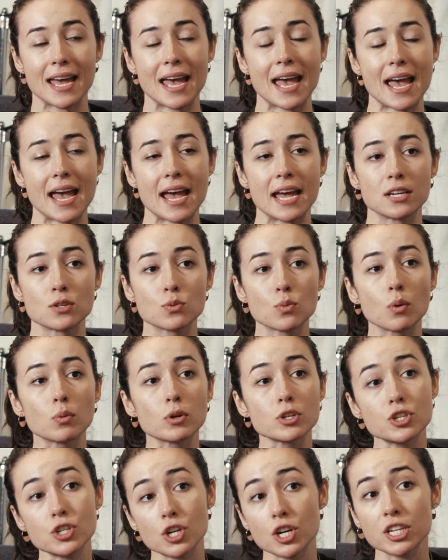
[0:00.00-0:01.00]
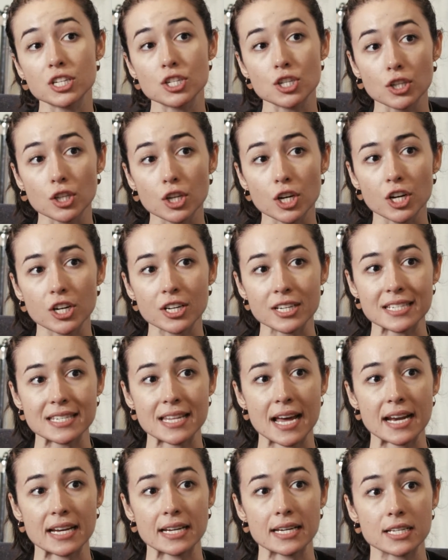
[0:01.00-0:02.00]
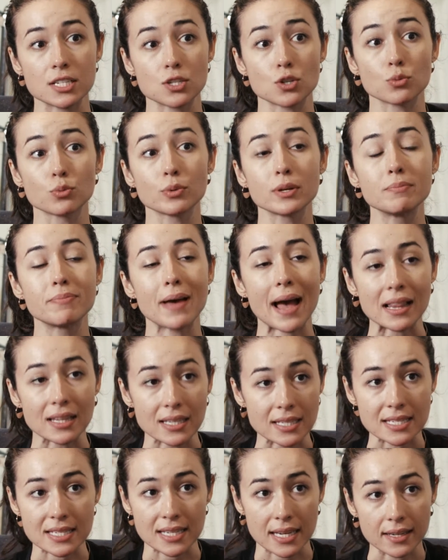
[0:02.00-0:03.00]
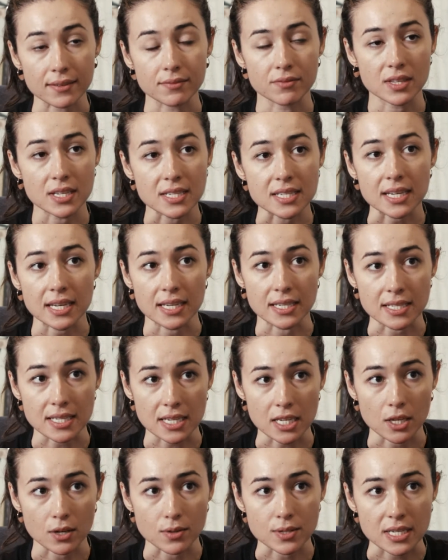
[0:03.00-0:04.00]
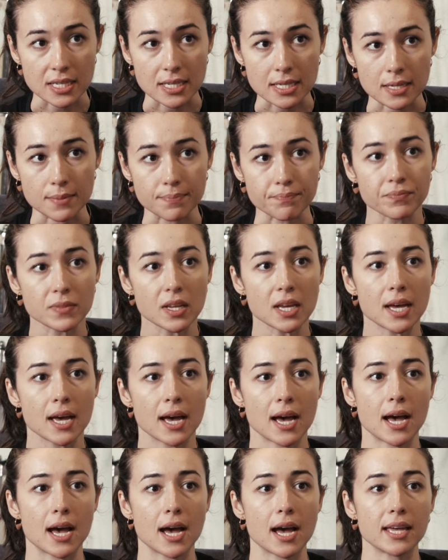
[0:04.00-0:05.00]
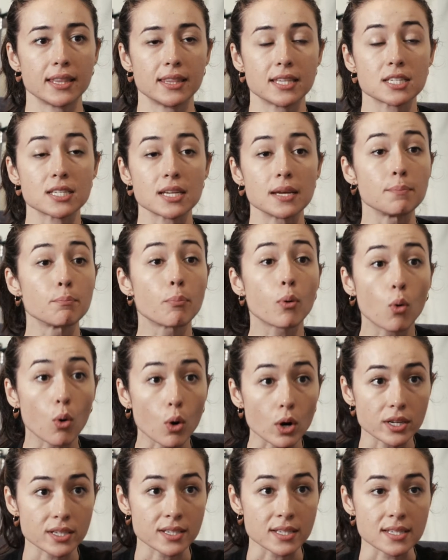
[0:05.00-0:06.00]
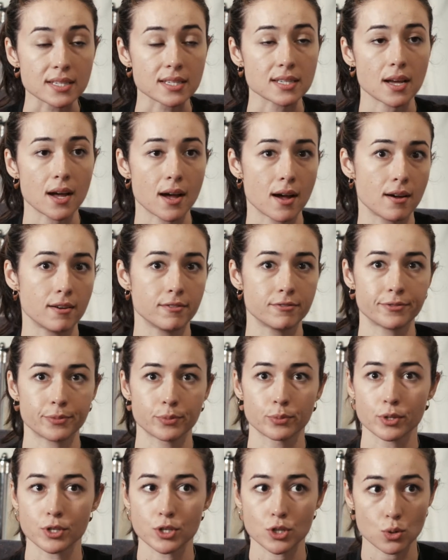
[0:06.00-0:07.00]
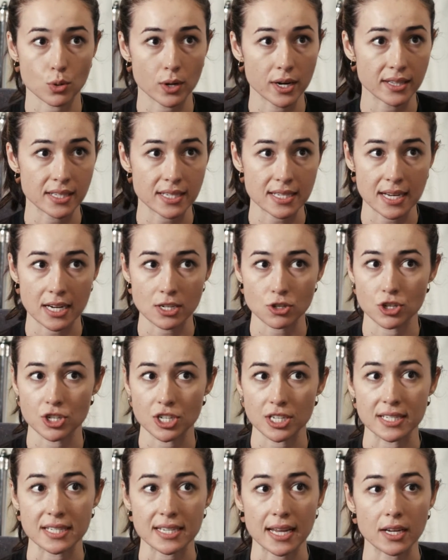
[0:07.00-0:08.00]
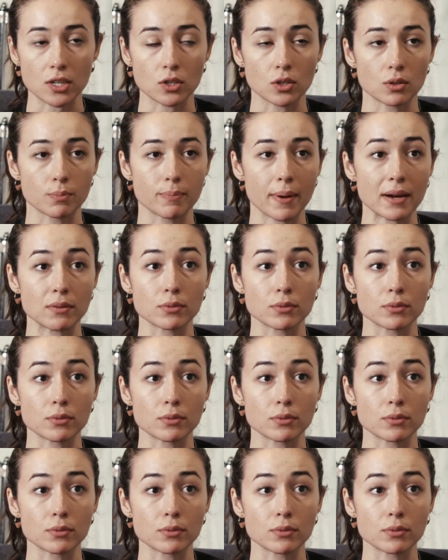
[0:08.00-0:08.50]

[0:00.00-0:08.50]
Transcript: And what we're starting to learn is that it is rebalancing the skin's ecosystem. This importance of restoring this nitrogen cycle by